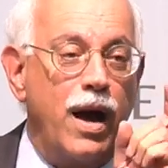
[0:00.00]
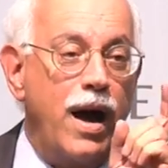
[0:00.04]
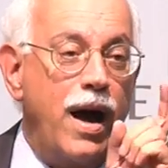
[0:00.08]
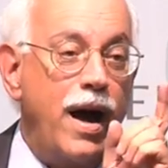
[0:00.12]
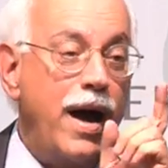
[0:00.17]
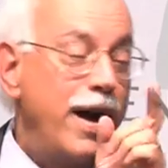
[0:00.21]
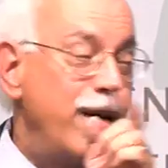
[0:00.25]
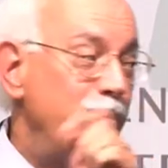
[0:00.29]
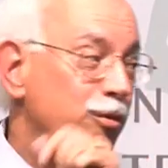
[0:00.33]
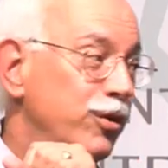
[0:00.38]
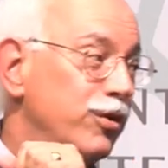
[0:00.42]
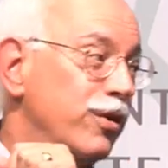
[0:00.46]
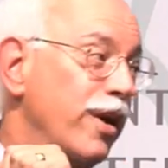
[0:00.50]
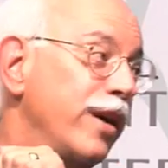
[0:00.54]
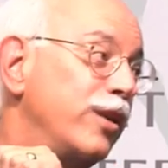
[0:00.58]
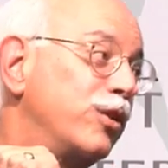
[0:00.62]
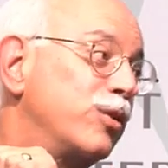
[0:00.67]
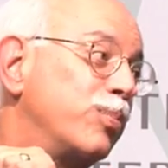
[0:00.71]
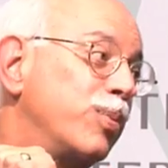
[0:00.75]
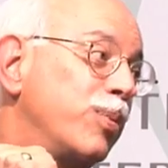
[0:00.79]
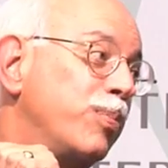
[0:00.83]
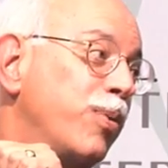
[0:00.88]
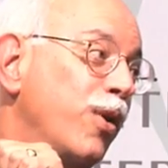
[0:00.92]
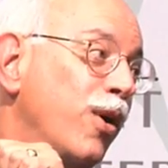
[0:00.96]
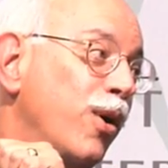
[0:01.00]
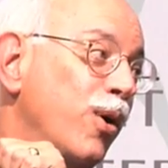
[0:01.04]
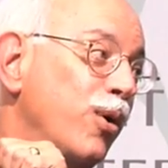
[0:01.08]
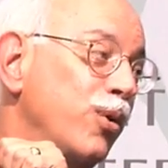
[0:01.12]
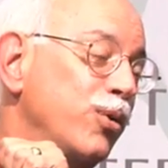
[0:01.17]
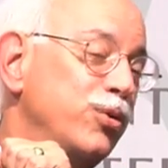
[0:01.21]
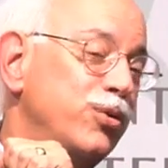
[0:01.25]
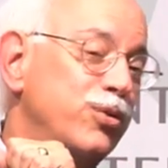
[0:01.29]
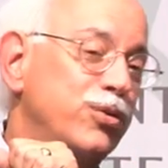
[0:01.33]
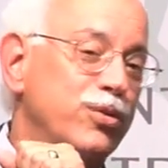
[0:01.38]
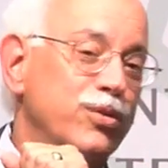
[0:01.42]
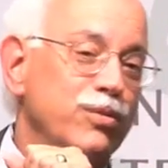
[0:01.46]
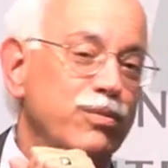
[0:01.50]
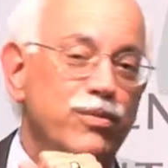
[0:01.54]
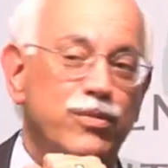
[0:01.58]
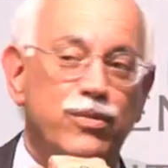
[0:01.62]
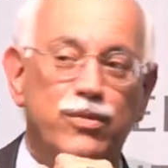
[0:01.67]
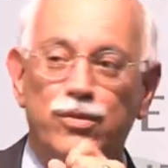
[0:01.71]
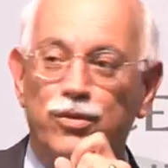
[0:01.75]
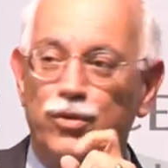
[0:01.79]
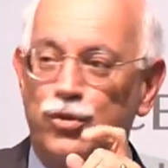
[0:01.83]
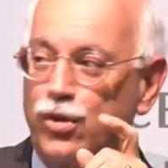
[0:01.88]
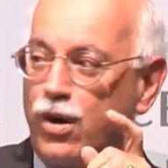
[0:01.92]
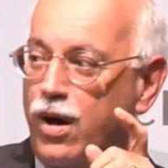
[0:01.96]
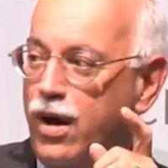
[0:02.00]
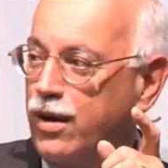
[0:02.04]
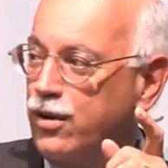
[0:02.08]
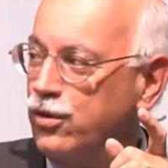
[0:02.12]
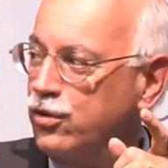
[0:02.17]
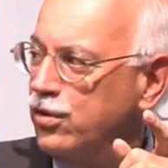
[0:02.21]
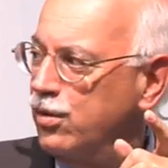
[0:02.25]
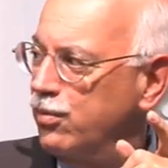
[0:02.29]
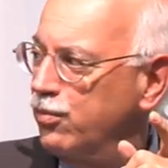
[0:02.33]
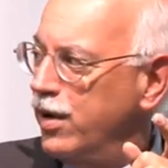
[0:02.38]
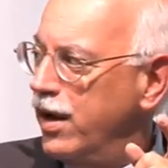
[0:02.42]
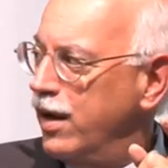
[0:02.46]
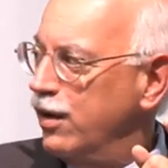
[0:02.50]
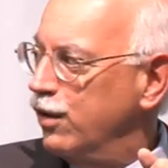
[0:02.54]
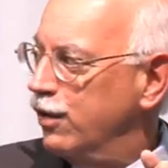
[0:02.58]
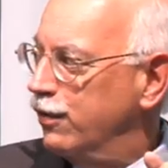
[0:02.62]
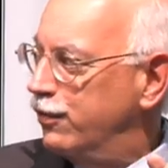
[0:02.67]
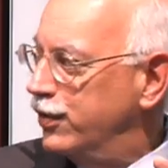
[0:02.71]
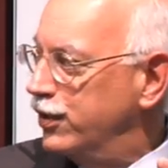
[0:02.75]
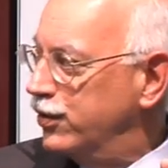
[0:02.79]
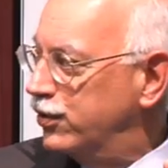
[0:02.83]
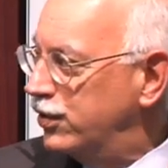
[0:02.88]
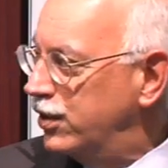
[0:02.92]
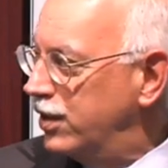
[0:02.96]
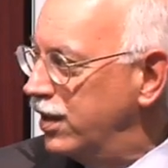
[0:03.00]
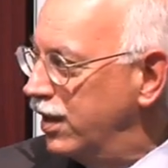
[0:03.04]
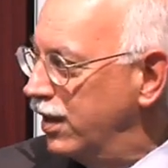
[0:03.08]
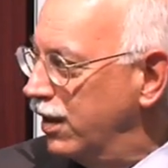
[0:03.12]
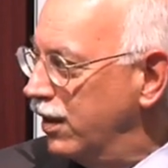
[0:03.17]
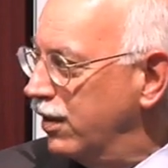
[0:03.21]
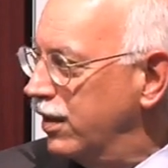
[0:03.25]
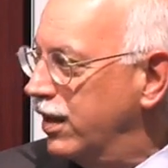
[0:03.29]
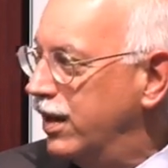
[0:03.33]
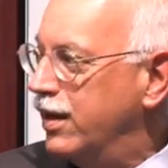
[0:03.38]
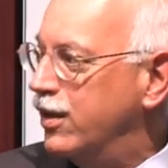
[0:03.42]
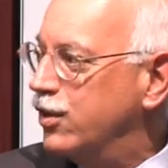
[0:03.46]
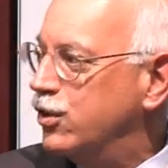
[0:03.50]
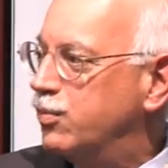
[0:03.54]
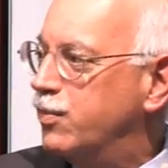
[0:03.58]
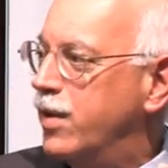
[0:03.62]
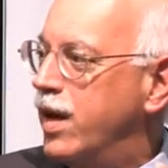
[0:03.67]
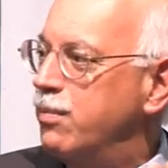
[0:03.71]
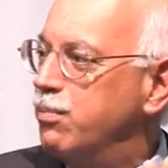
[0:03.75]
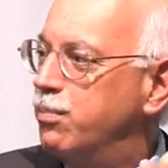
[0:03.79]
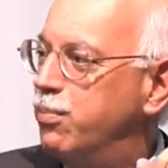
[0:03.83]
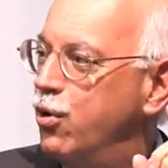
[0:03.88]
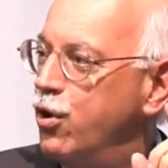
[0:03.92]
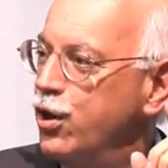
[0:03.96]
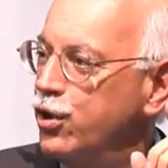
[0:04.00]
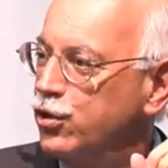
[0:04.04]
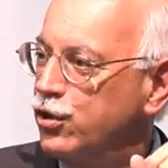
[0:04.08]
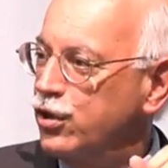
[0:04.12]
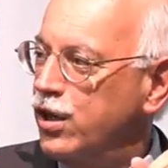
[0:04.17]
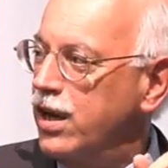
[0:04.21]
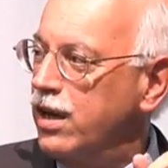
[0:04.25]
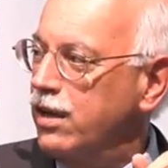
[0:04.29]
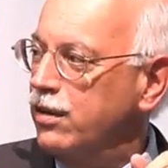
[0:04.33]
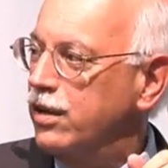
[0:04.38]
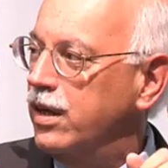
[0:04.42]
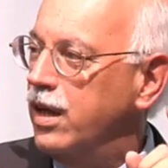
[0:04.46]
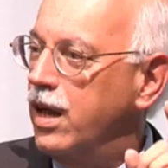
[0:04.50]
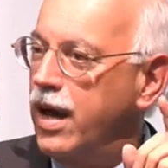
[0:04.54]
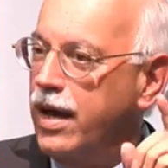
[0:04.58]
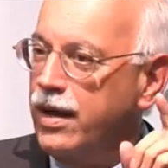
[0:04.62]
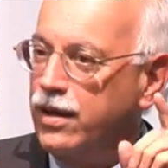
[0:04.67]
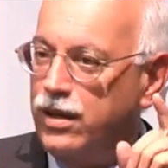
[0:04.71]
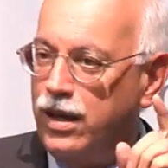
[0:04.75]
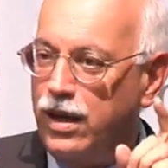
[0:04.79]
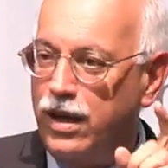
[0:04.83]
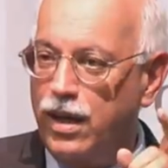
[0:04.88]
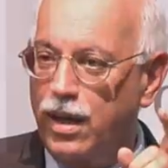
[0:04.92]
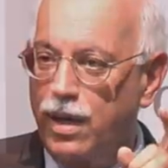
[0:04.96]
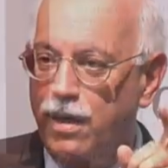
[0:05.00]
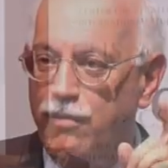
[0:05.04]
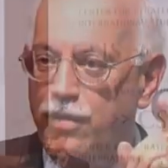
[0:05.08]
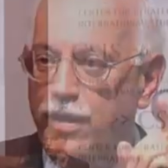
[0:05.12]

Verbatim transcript: I would like to propose, John Sobrello, if he's here, he's here. he has been pushing the idea